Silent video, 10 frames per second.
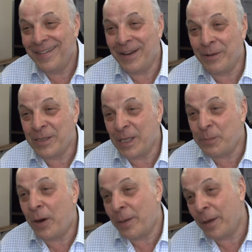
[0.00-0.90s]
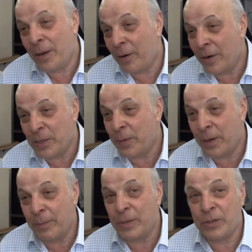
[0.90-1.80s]
You know, it's part of my heart, it's
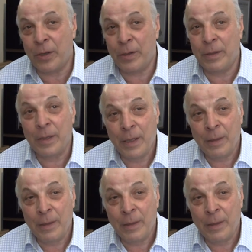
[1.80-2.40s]
part of my soul.